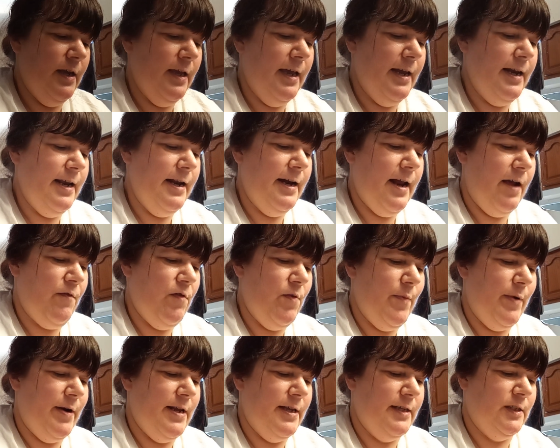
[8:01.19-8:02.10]
getting
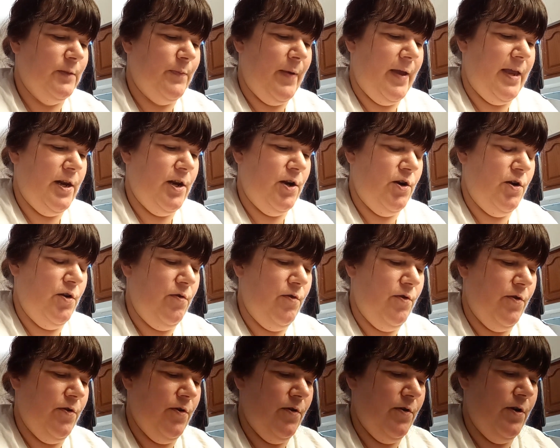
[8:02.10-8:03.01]
everybody spayed and
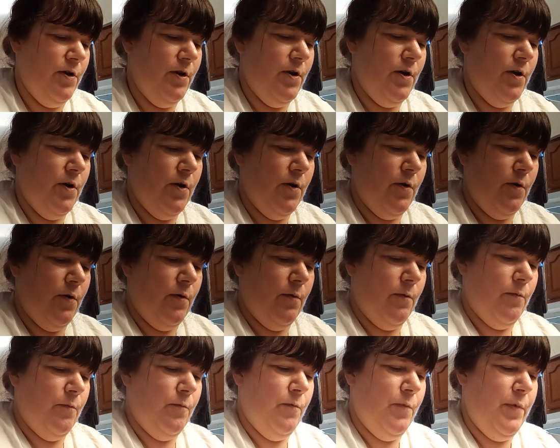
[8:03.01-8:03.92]
neutered,
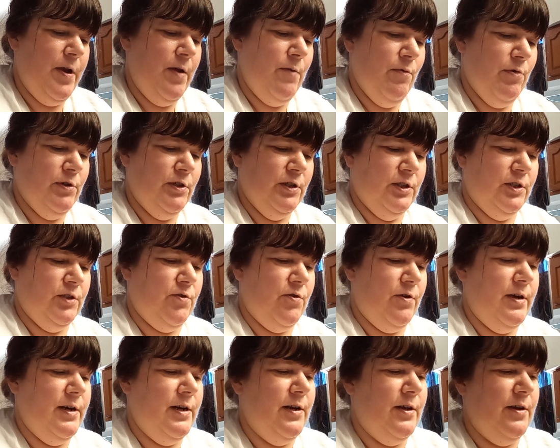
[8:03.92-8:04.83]
we were just
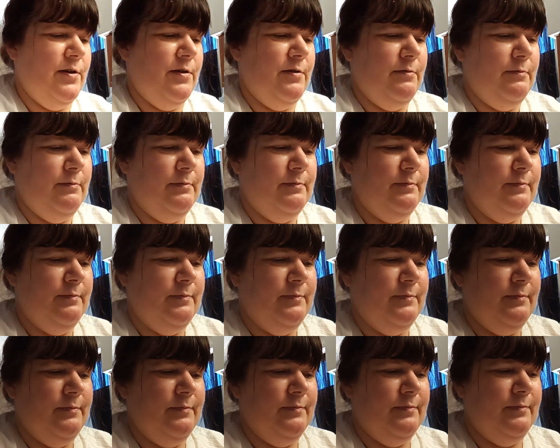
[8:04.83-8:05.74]
going to,
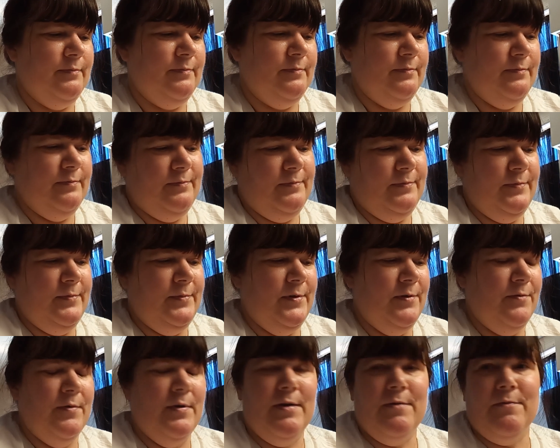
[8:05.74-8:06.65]

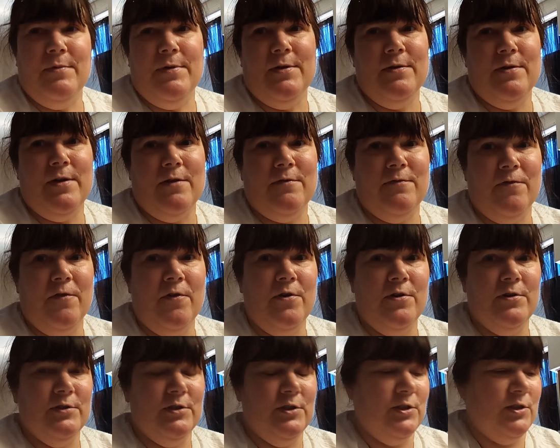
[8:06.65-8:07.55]
we at
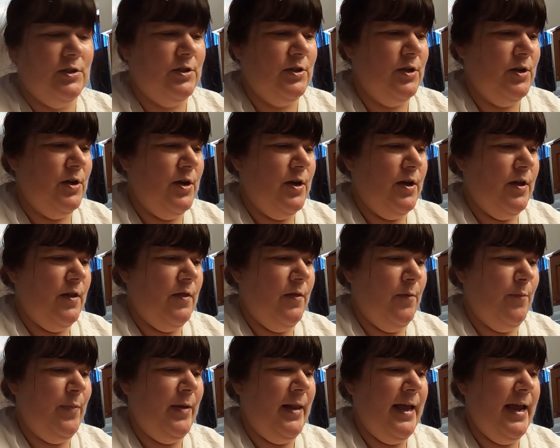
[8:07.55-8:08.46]
first,
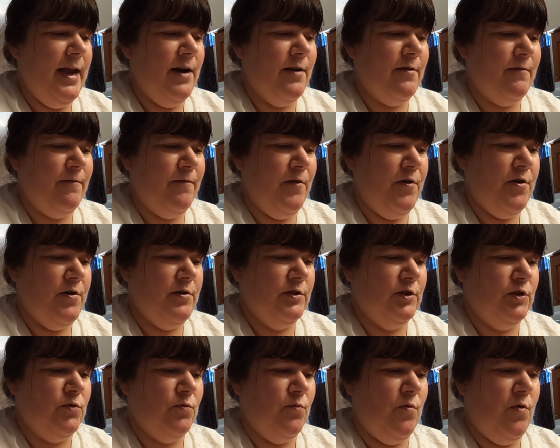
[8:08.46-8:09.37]
the plan at
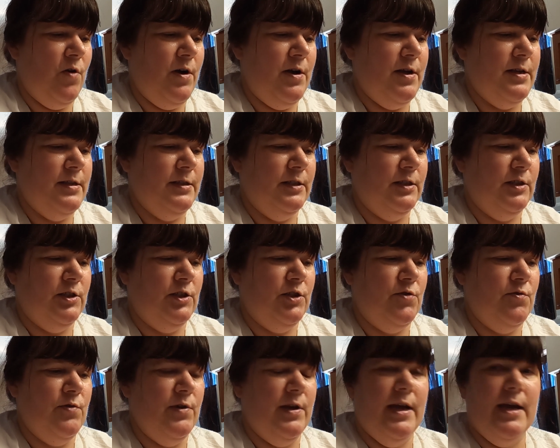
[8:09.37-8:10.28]
first was
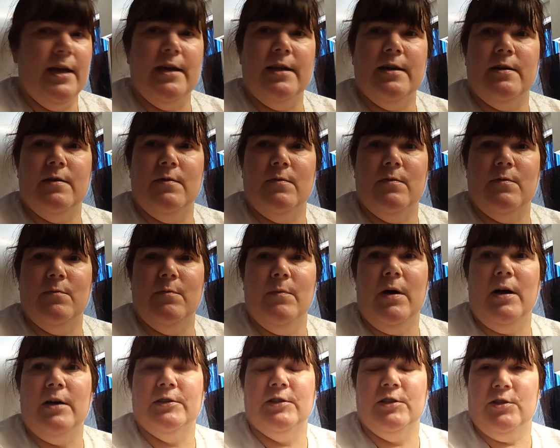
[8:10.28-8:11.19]
to get
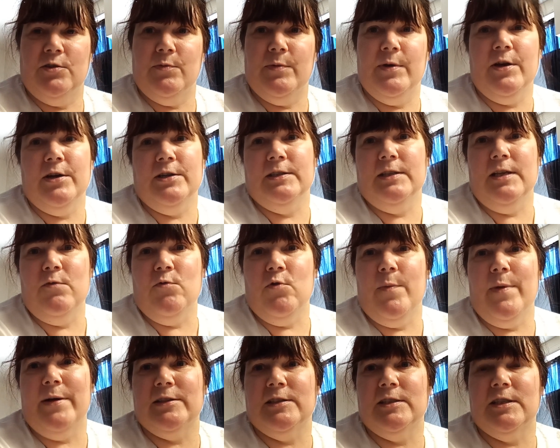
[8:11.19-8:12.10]
Masu, because they were
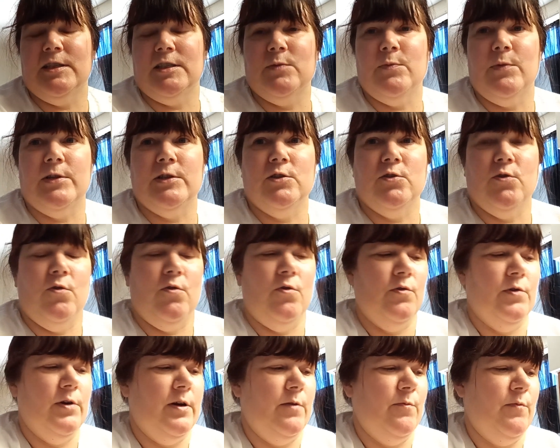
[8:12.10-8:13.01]
about 6 months
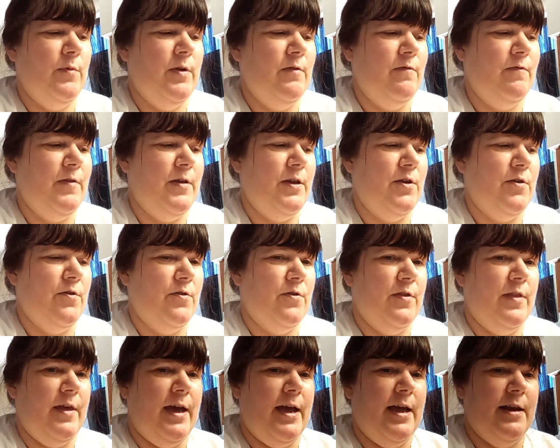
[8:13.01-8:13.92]
old, and we
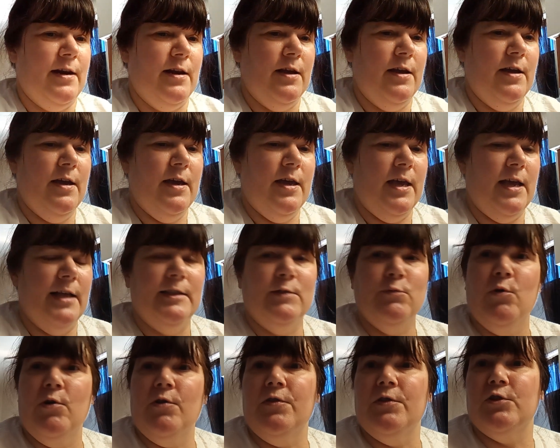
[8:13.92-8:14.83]
figured that
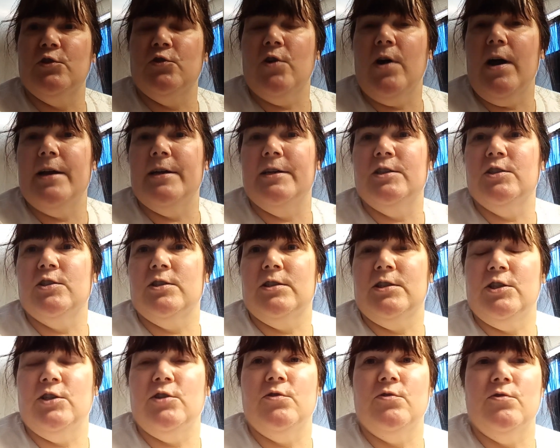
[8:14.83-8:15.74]
it's worth a try
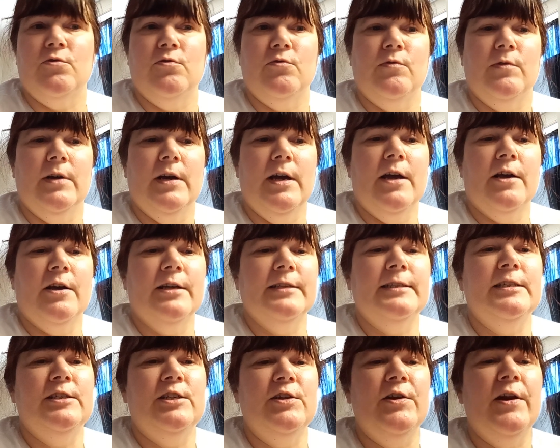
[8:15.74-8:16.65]
to because
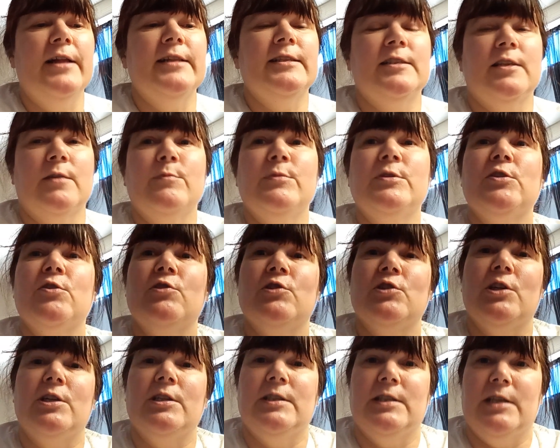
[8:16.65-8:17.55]
they do have some
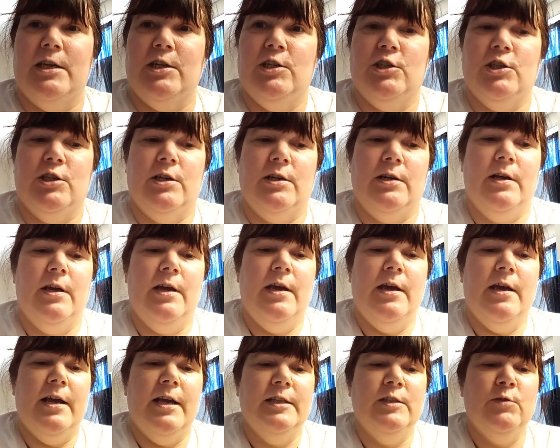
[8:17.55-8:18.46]
socialization.
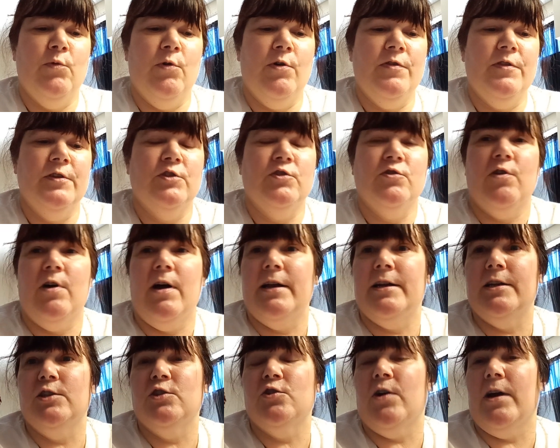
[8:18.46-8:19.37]
It's worth a try
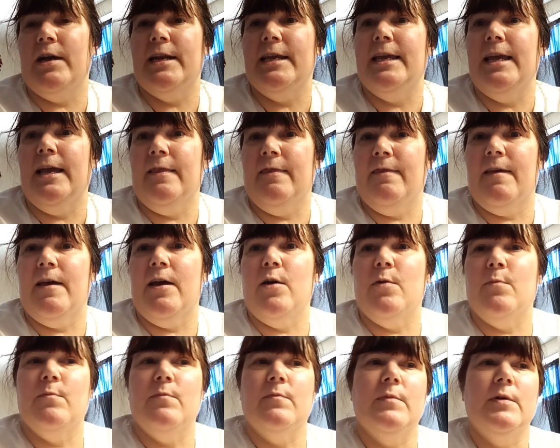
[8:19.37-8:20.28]
to get
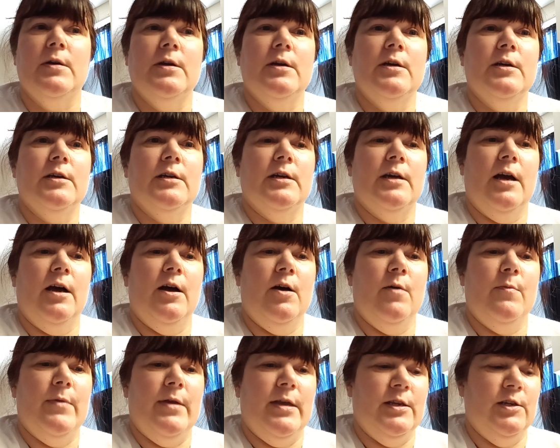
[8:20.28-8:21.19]
them
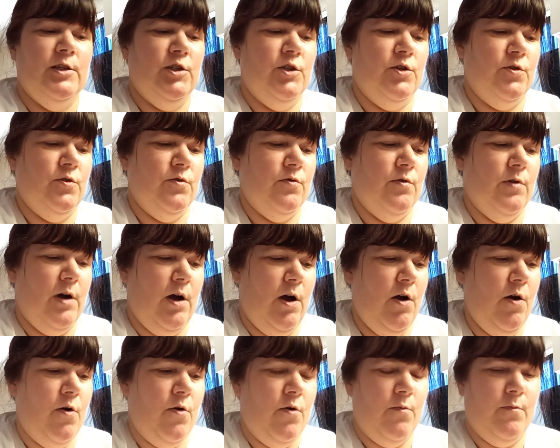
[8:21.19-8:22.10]
into a
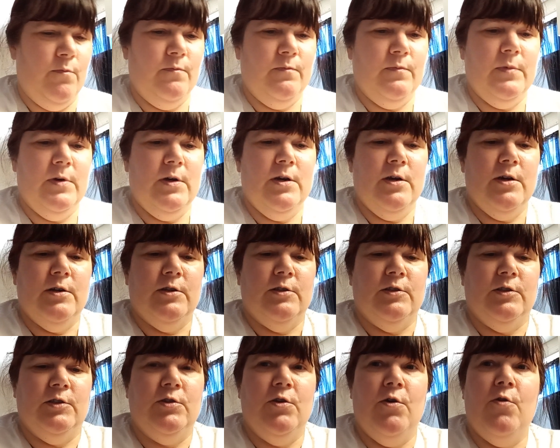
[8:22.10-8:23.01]
home.
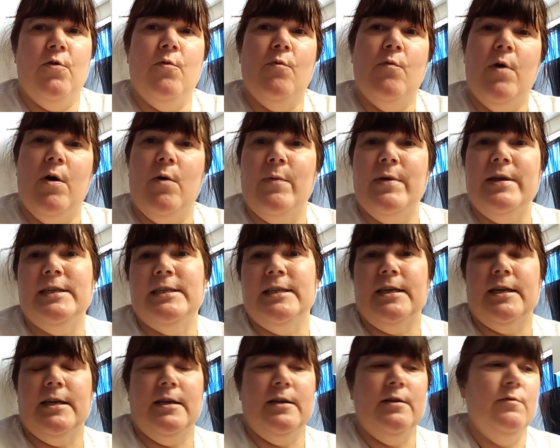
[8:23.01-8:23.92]
So what we
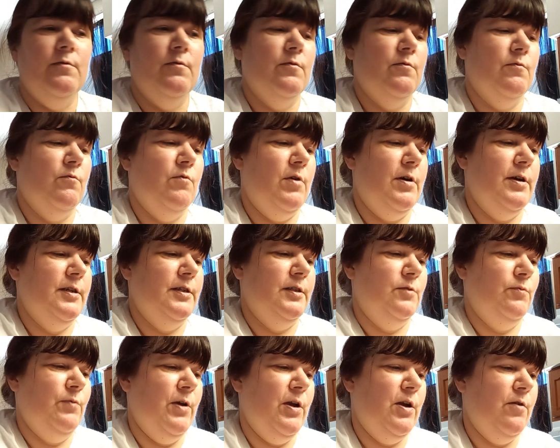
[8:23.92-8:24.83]
did
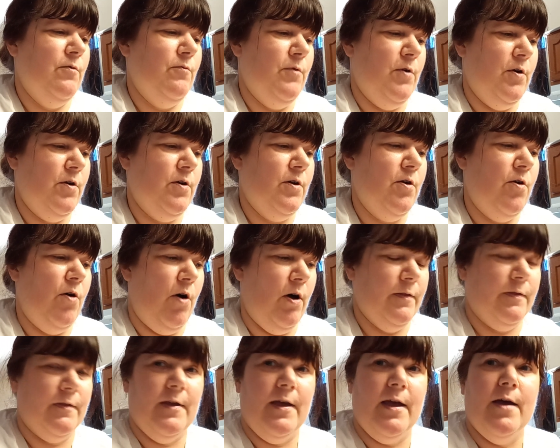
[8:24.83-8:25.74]
was we
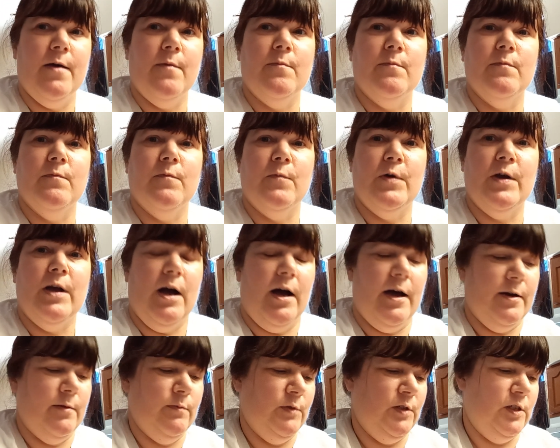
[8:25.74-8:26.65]
caught them, we
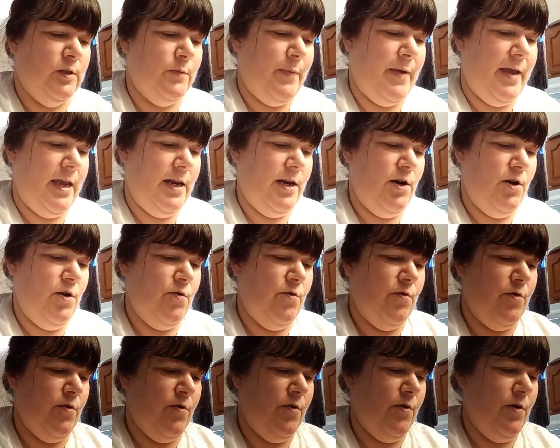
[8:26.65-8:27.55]
got them spayed and
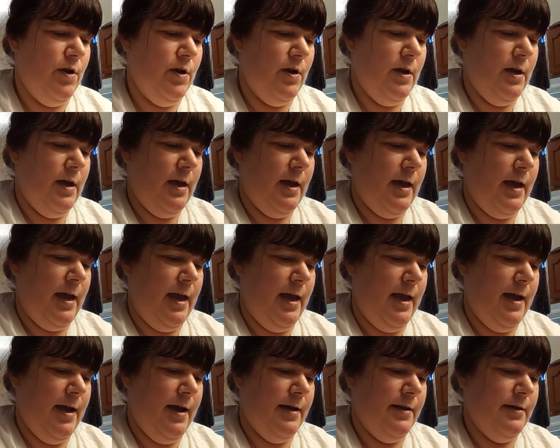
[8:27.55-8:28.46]
neutered,
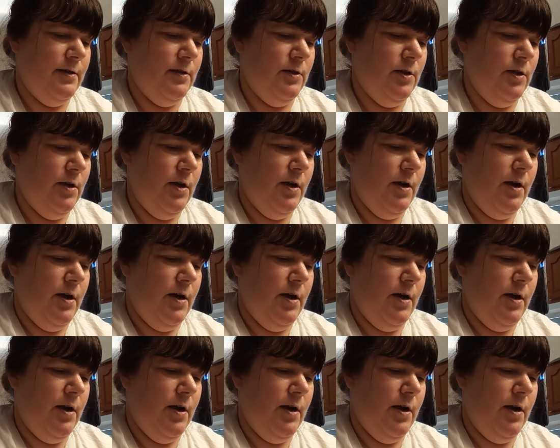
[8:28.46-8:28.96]
and